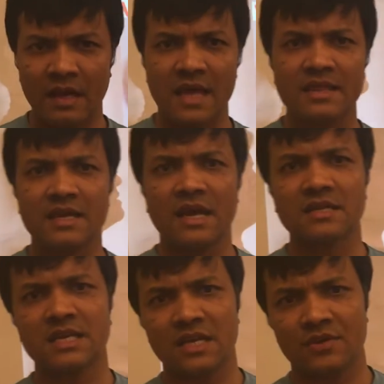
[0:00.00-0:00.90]
And then
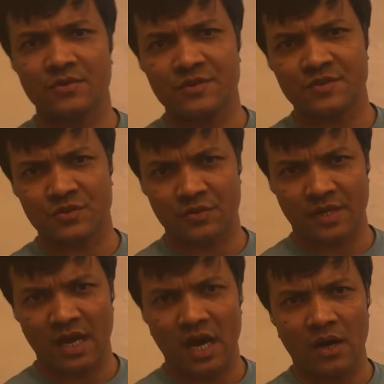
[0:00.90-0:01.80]
I'll tell you the
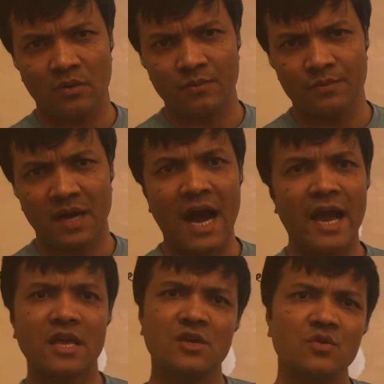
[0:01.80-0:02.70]
story how
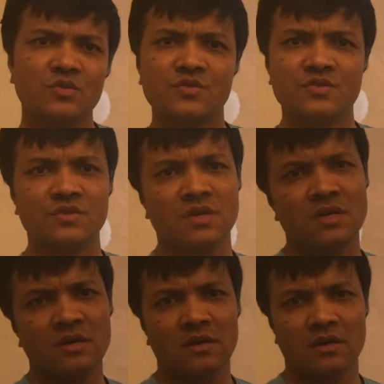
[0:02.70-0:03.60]
I use
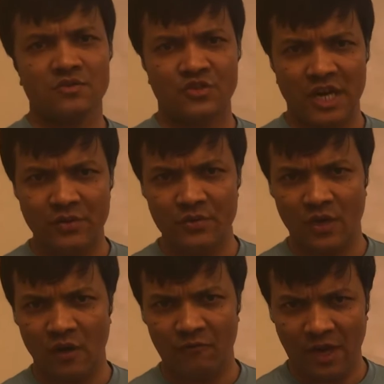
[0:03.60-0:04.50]
Jadwin
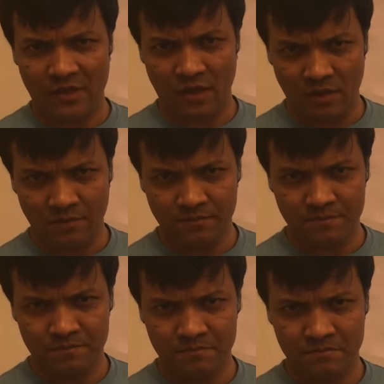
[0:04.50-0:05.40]
Hall, Fine Hall,
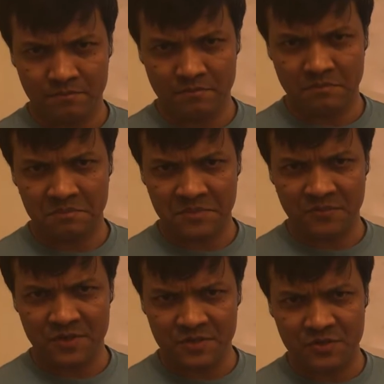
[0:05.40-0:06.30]

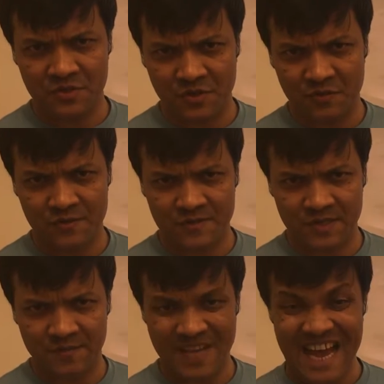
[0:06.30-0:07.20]
Princeton
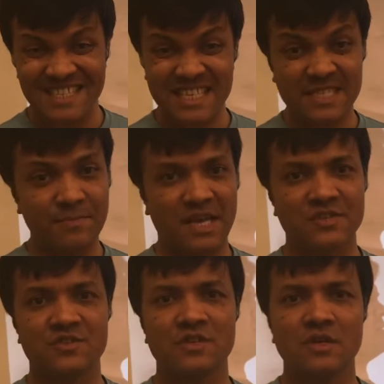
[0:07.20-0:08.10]
University as a
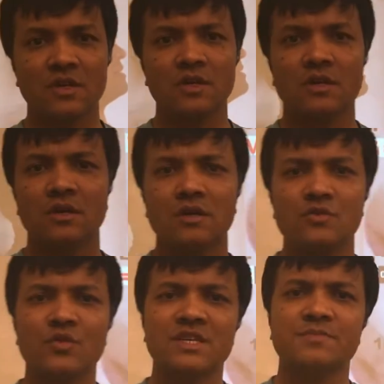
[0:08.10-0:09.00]
space
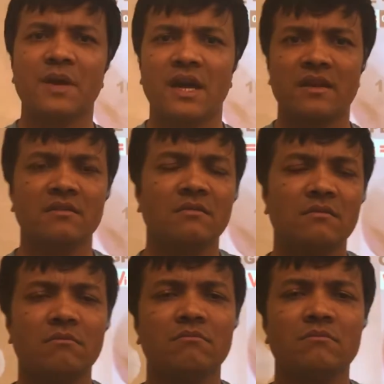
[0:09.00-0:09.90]
to inspire
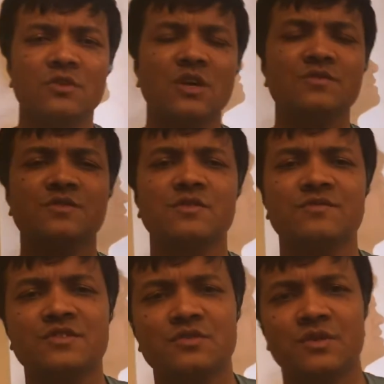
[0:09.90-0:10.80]
thousands
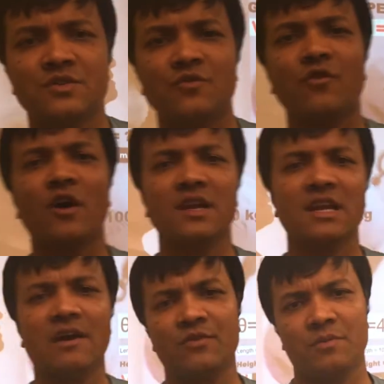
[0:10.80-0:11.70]
of students to fall
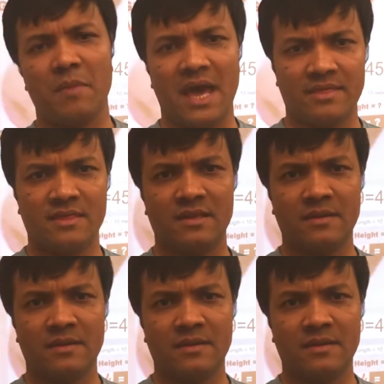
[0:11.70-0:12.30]
in love with math.